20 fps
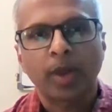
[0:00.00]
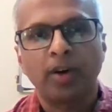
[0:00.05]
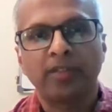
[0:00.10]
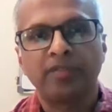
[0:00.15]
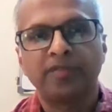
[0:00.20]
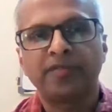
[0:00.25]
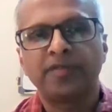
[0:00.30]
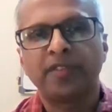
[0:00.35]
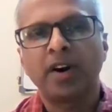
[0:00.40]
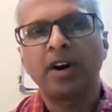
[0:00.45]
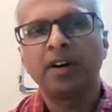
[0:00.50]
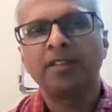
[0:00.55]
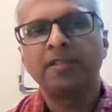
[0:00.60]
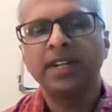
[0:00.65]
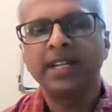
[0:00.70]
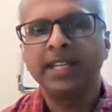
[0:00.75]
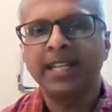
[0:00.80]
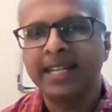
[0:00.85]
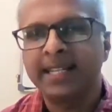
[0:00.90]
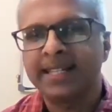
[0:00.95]
of
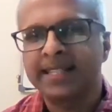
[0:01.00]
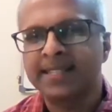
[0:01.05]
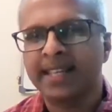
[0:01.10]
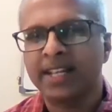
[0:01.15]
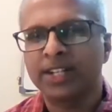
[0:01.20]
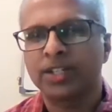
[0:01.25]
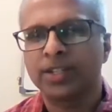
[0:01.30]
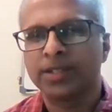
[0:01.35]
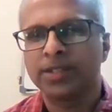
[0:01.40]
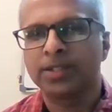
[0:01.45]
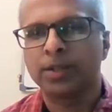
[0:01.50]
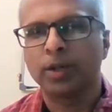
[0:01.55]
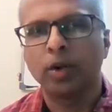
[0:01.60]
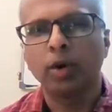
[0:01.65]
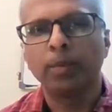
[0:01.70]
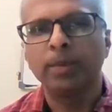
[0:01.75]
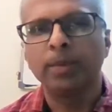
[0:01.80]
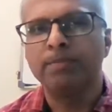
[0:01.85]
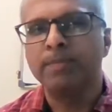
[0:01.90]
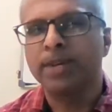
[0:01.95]
fervent intercessions,
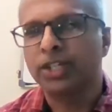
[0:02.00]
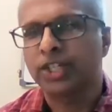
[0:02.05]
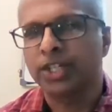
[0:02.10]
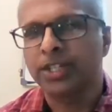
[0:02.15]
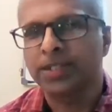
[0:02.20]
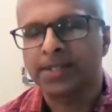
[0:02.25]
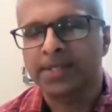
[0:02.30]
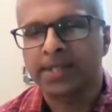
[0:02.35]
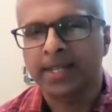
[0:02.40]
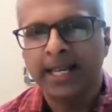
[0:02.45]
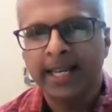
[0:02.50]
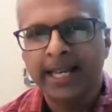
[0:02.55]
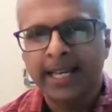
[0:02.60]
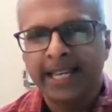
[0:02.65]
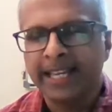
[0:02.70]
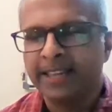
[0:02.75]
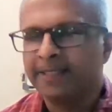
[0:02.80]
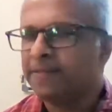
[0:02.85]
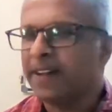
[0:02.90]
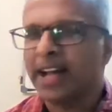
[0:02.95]
global missions,
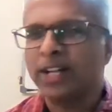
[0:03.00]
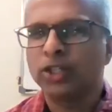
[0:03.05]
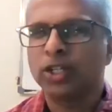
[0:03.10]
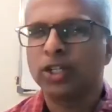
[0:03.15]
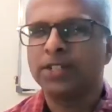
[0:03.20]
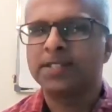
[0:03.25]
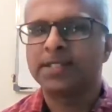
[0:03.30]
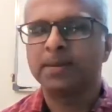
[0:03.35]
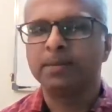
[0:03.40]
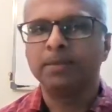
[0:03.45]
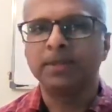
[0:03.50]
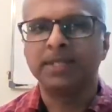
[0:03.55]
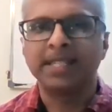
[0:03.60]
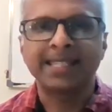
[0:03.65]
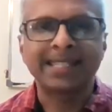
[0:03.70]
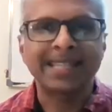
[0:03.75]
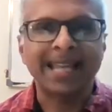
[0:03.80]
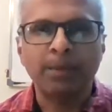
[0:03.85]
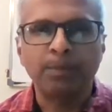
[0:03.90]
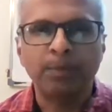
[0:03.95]
evangelism,
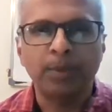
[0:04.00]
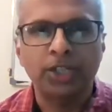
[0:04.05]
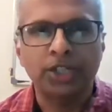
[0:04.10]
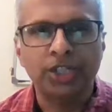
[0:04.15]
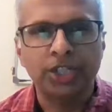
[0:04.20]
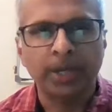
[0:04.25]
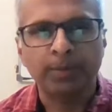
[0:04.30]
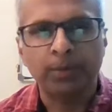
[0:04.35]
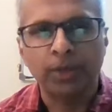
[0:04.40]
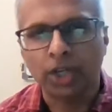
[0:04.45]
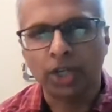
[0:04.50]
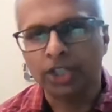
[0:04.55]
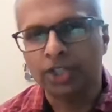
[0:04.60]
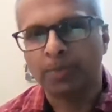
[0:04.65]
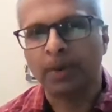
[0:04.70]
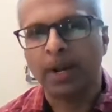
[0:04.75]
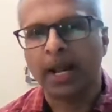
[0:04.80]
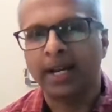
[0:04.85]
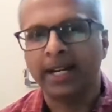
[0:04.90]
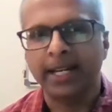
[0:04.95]
discipleship,
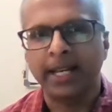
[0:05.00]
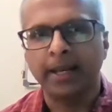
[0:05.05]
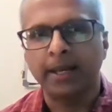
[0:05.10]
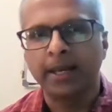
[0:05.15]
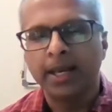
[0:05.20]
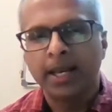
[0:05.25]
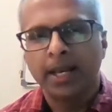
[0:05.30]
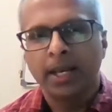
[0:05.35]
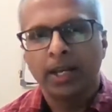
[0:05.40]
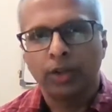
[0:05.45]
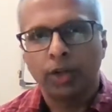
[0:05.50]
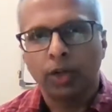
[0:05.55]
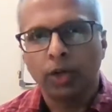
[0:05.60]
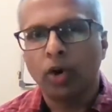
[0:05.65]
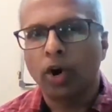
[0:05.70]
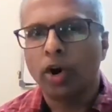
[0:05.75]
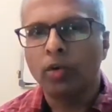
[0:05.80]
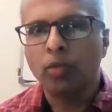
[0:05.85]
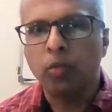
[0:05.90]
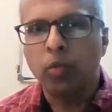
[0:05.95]
church planting, the
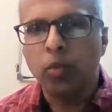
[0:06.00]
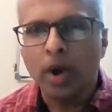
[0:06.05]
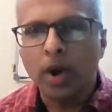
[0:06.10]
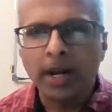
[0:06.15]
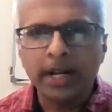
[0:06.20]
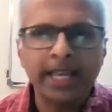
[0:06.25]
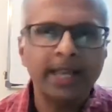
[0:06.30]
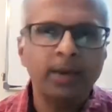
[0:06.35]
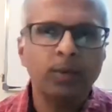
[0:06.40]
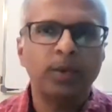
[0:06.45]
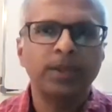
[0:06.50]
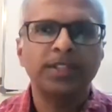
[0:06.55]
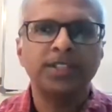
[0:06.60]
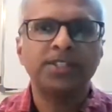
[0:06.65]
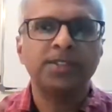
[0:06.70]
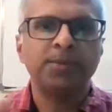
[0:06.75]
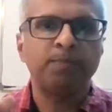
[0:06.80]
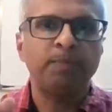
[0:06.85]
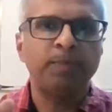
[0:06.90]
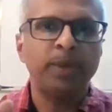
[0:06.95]
Lord working with
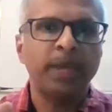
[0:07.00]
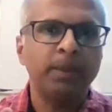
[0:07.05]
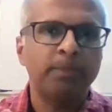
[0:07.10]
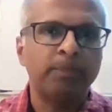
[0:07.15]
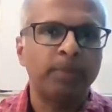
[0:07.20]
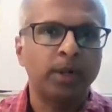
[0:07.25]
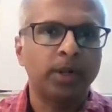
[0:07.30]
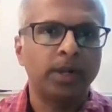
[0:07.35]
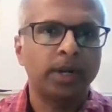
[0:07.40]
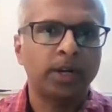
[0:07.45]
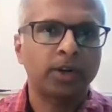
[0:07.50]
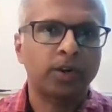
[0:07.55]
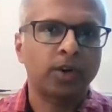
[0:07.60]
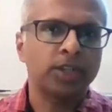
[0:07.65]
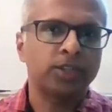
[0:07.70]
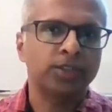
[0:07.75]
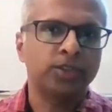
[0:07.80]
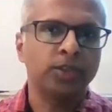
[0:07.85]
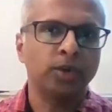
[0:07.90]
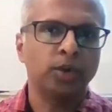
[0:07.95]
his people
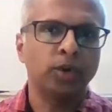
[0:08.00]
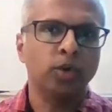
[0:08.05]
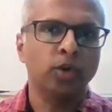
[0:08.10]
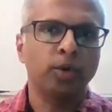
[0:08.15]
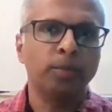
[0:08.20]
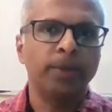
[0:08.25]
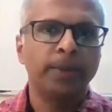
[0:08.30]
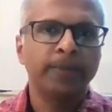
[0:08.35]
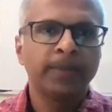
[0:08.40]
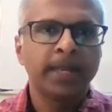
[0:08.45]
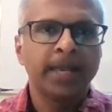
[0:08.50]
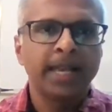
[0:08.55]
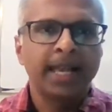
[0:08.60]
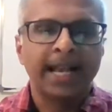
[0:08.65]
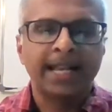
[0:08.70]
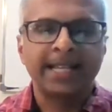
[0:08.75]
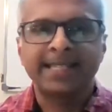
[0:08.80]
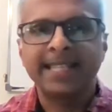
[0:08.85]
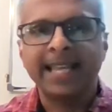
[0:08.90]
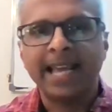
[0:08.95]
across the globe
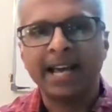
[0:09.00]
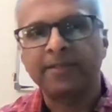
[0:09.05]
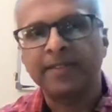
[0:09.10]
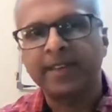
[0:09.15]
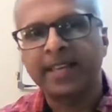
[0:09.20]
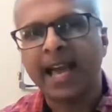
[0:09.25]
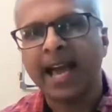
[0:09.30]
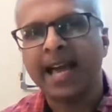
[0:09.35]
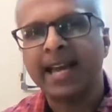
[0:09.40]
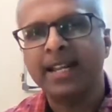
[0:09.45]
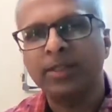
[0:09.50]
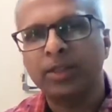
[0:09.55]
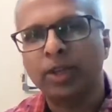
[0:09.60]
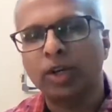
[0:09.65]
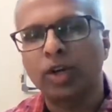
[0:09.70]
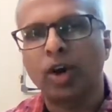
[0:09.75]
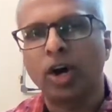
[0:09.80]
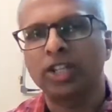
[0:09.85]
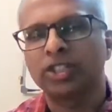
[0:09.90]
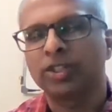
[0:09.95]
as they have carried the
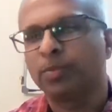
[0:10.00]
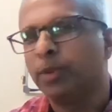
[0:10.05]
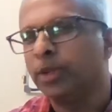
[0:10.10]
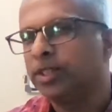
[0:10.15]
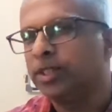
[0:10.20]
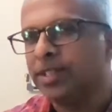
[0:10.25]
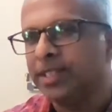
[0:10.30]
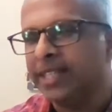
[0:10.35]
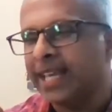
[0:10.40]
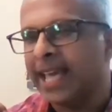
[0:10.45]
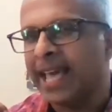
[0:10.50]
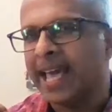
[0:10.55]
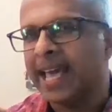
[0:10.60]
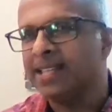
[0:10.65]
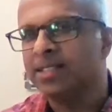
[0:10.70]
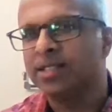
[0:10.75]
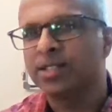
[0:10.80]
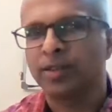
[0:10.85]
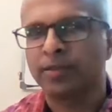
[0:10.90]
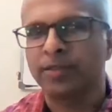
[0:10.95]
gospel to the
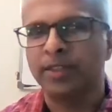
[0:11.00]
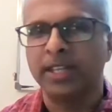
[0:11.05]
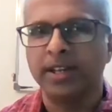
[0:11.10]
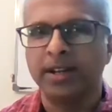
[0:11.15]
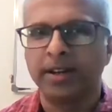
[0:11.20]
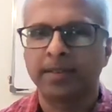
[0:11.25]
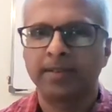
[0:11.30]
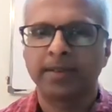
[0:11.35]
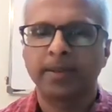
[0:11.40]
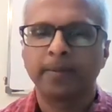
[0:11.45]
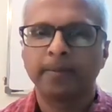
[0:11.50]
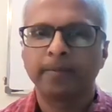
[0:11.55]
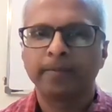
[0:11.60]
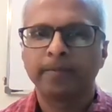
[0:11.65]
ends of the earth.